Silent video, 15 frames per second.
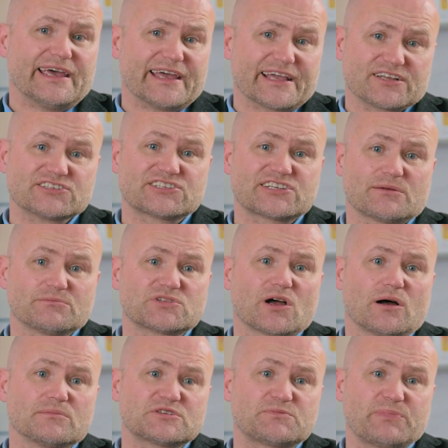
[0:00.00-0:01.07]
It can
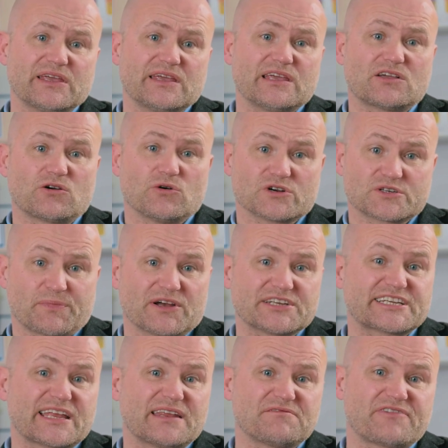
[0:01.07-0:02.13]
sometimes be caused by
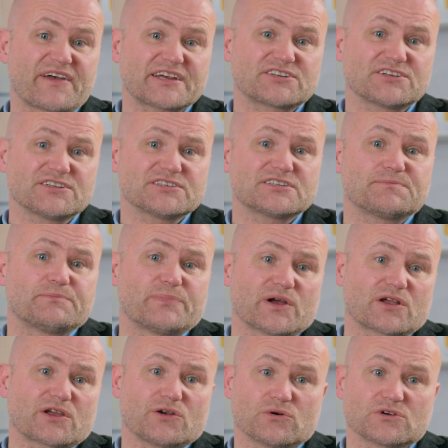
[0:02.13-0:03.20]
skin infections,
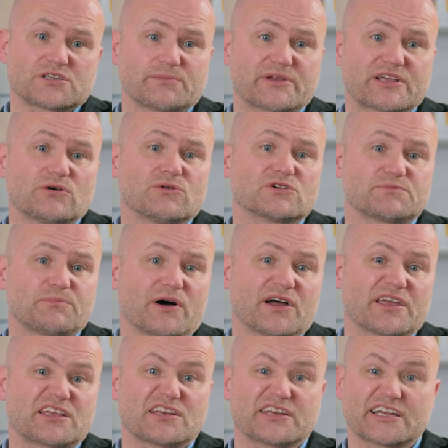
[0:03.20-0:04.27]
but can also be caused
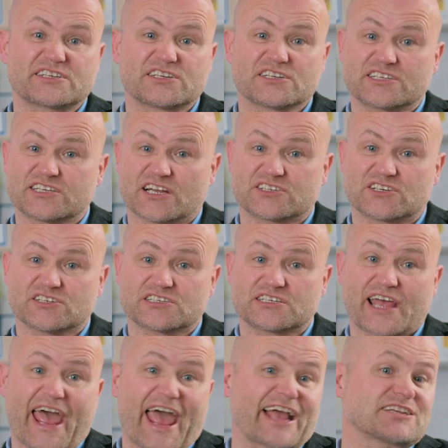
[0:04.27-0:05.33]
by conditions such as
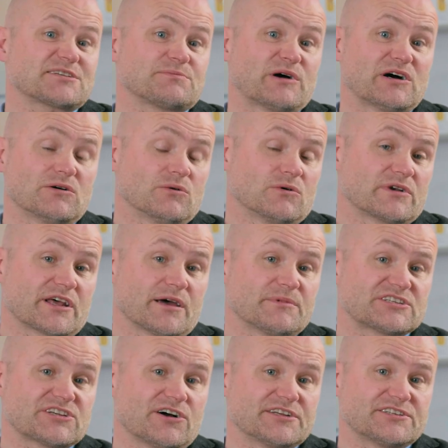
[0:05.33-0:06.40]
eczema or
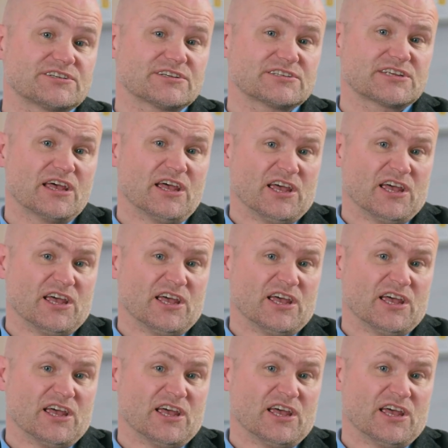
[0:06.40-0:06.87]
dermatitis,